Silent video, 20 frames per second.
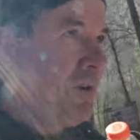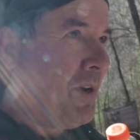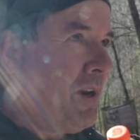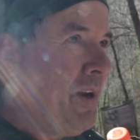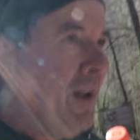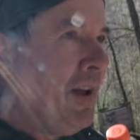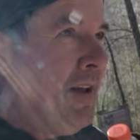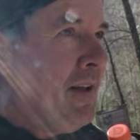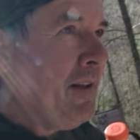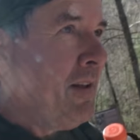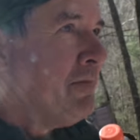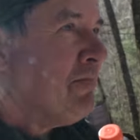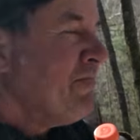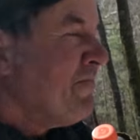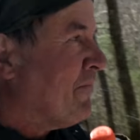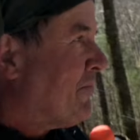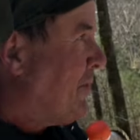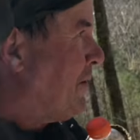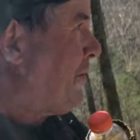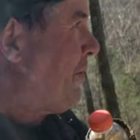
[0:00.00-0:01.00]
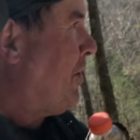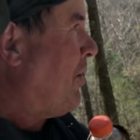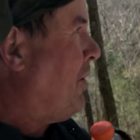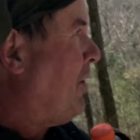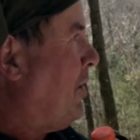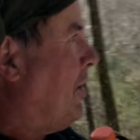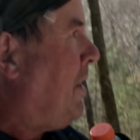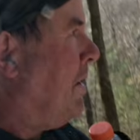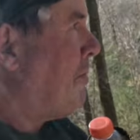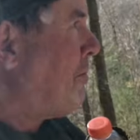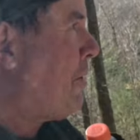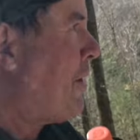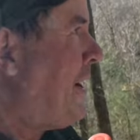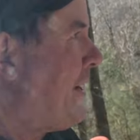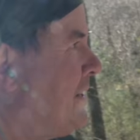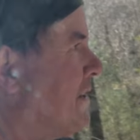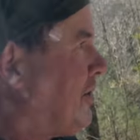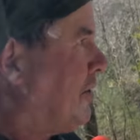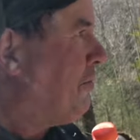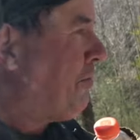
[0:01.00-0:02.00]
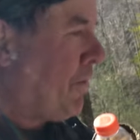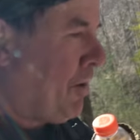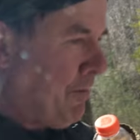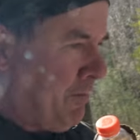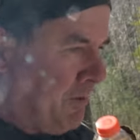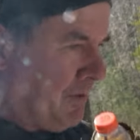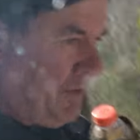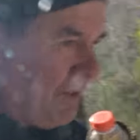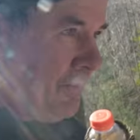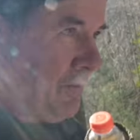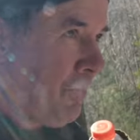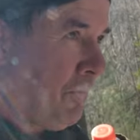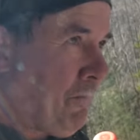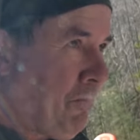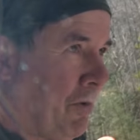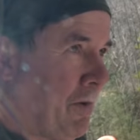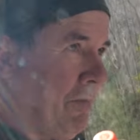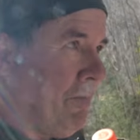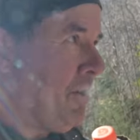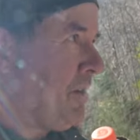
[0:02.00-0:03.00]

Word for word: but for all practical purposes, we're pretty